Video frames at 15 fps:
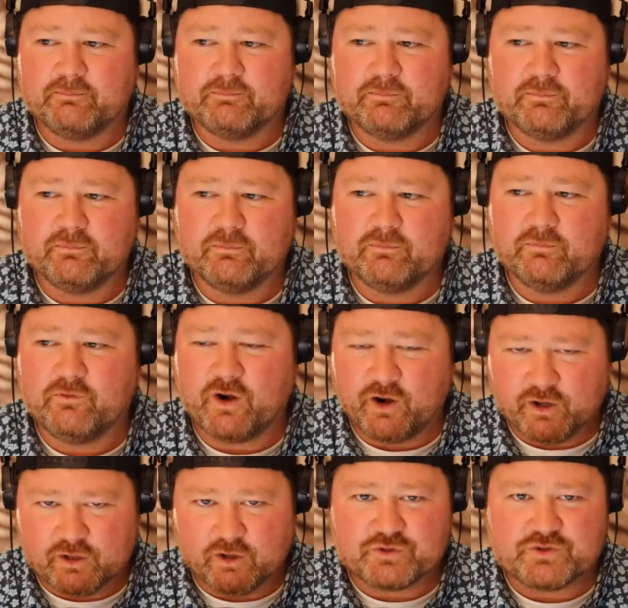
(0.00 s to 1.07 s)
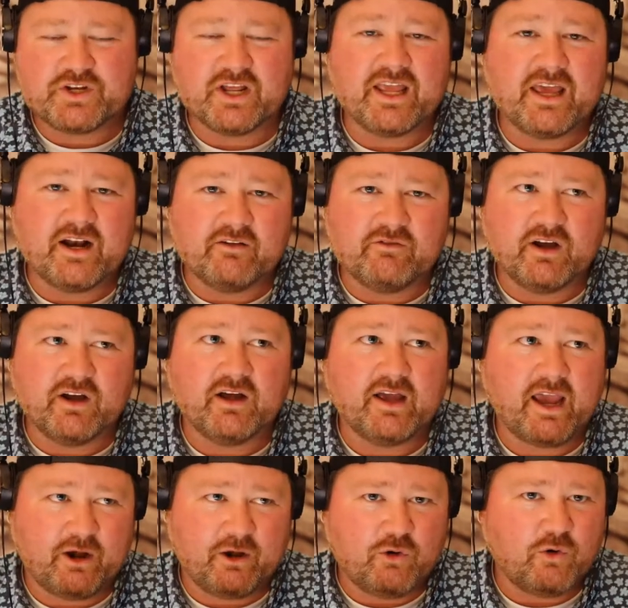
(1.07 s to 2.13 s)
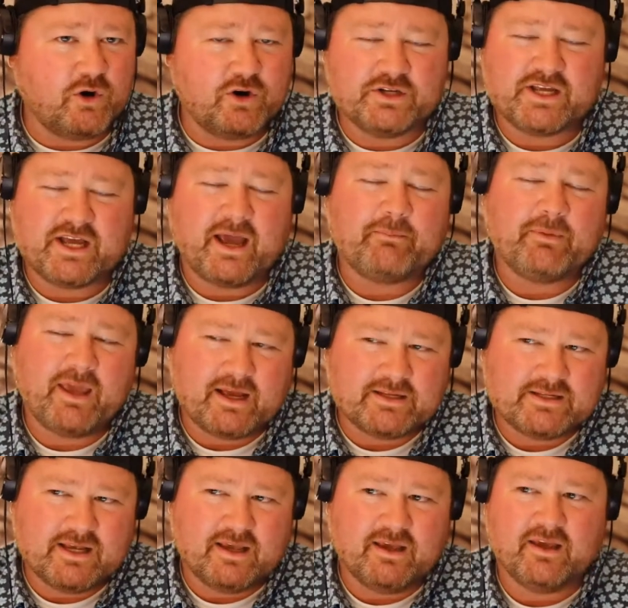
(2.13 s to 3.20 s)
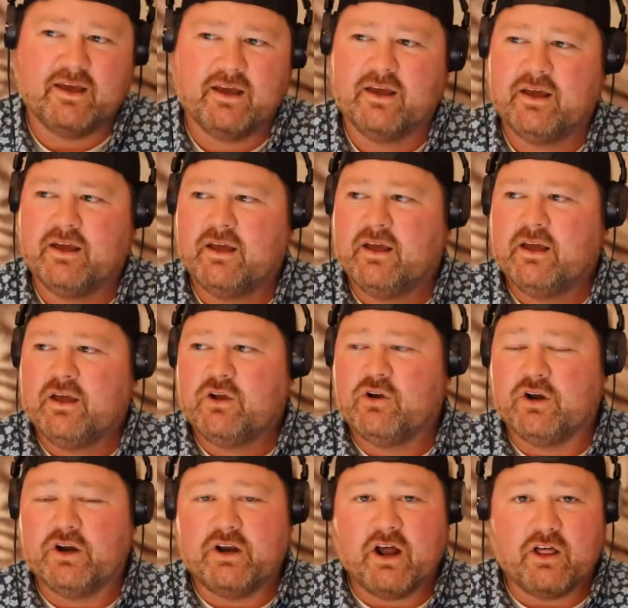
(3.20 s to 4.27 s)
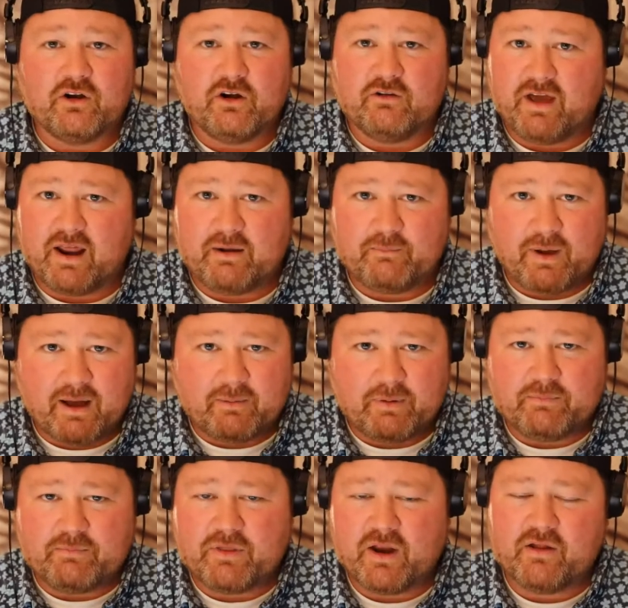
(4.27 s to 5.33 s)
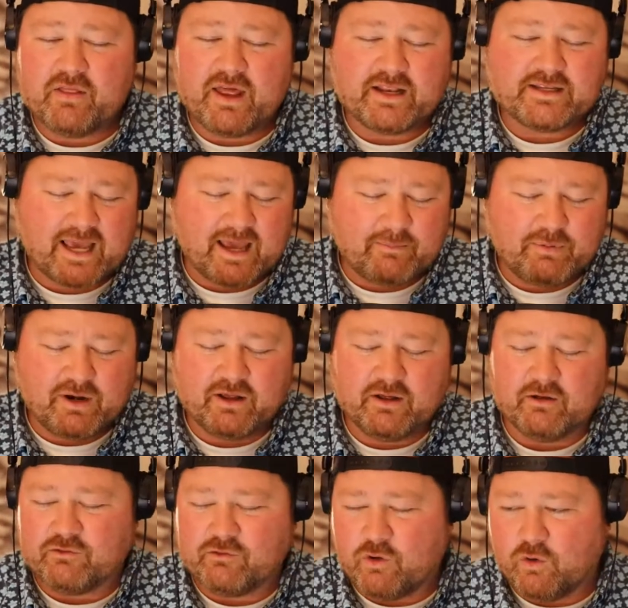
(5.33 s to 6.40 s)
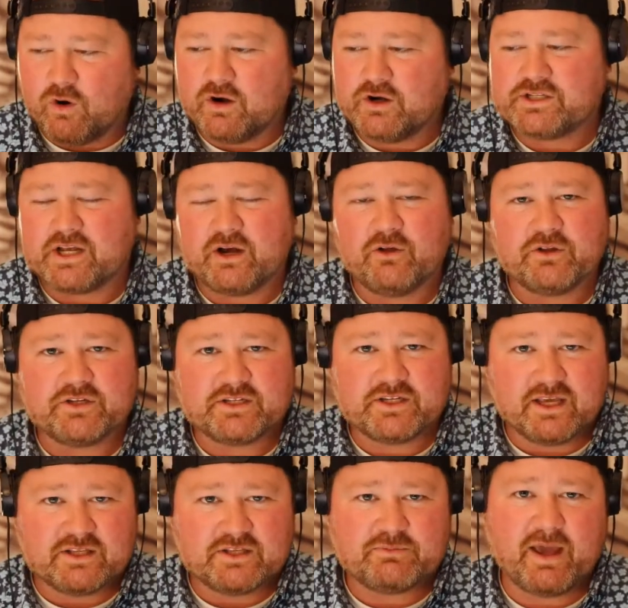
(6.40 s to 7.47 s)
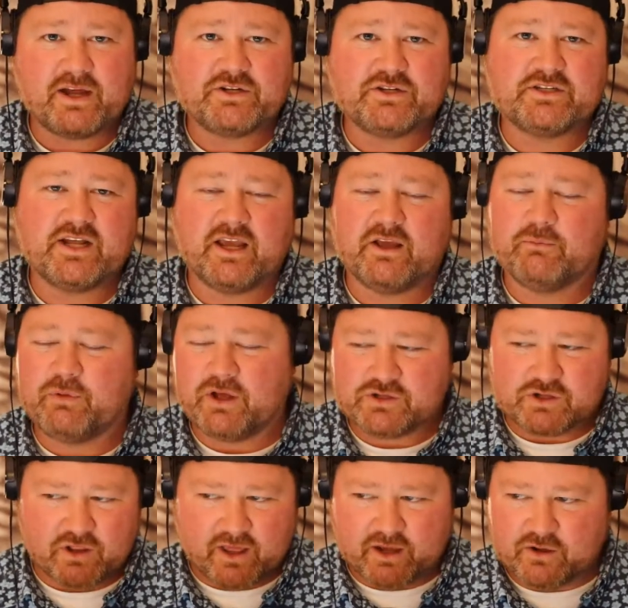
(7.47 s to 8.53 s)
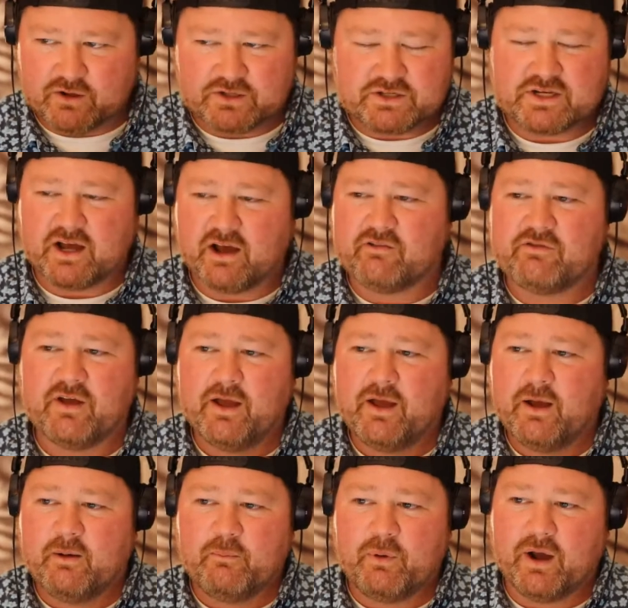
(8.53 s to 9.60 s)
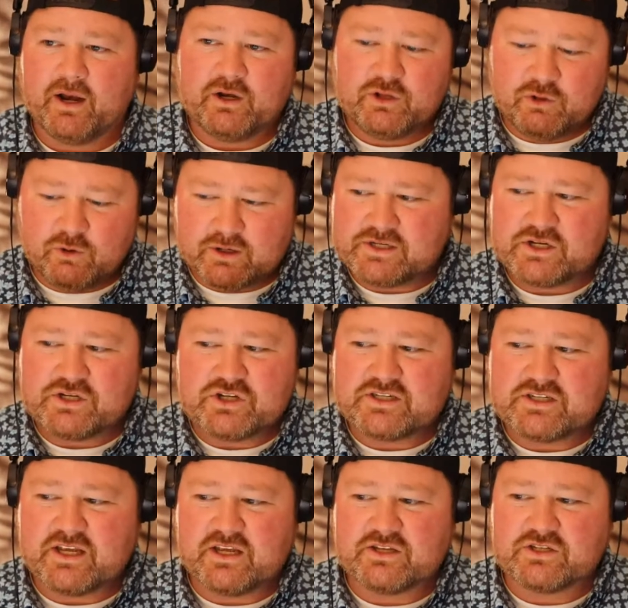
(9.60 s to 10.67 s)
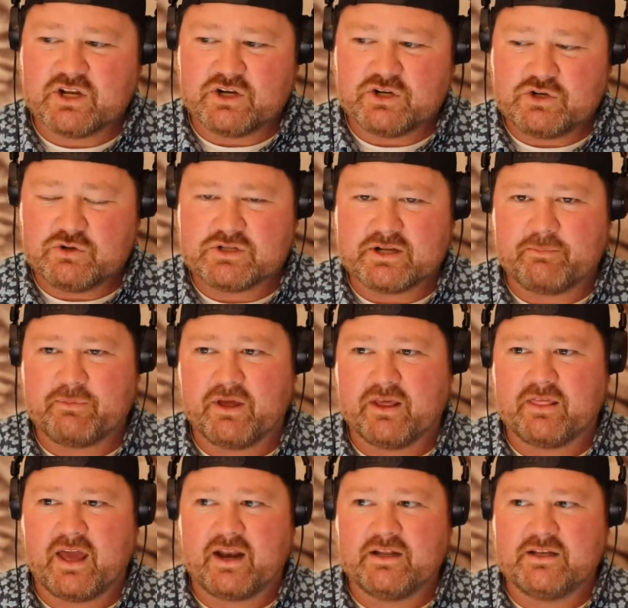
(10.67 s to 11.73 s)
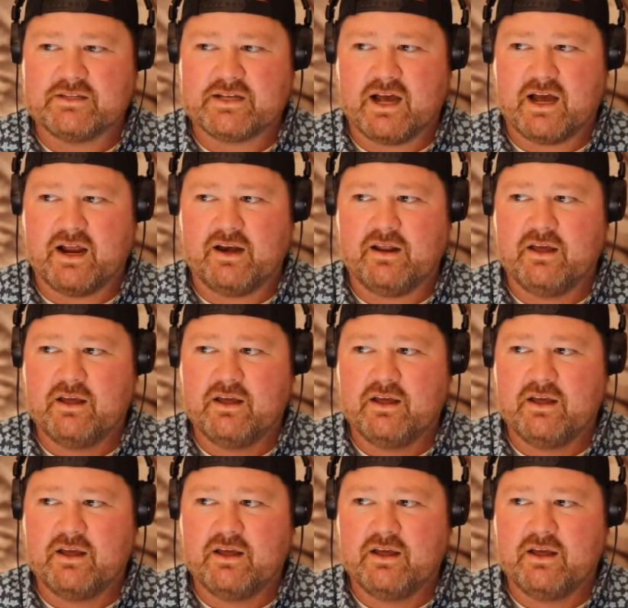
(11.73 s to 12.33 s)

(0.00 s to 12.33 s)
very close to Innova headquarters, I'm guessing. Could another event pop up there that's happening? Of course. I know the skins match is taking place, all that good stuff. But USDGC is going to do something that is on